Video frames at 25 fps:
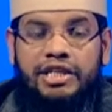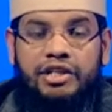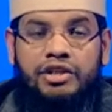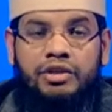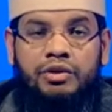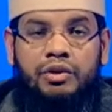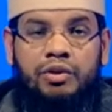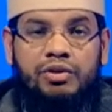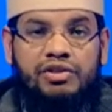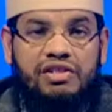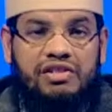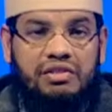
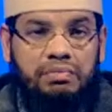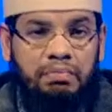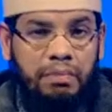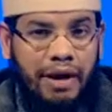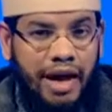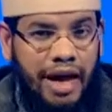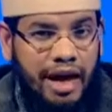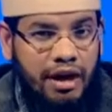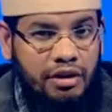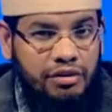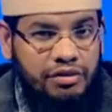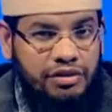your
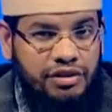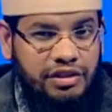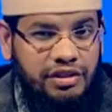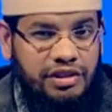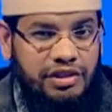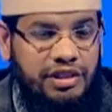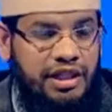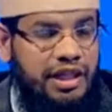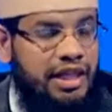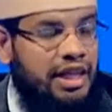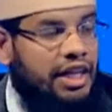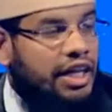
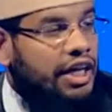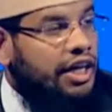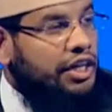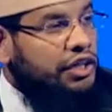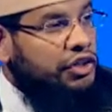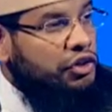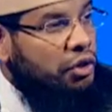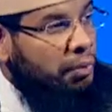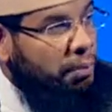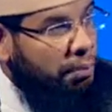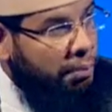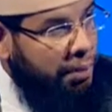spouses,
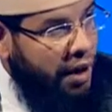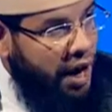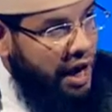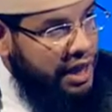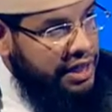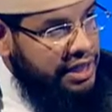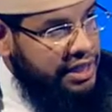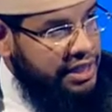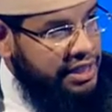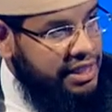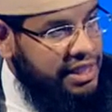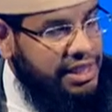your
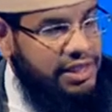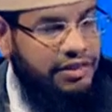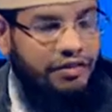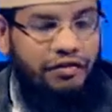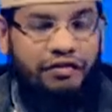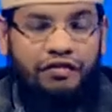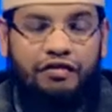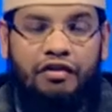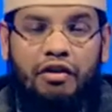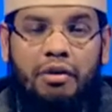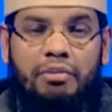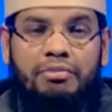partners
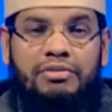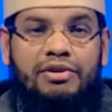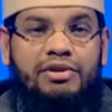from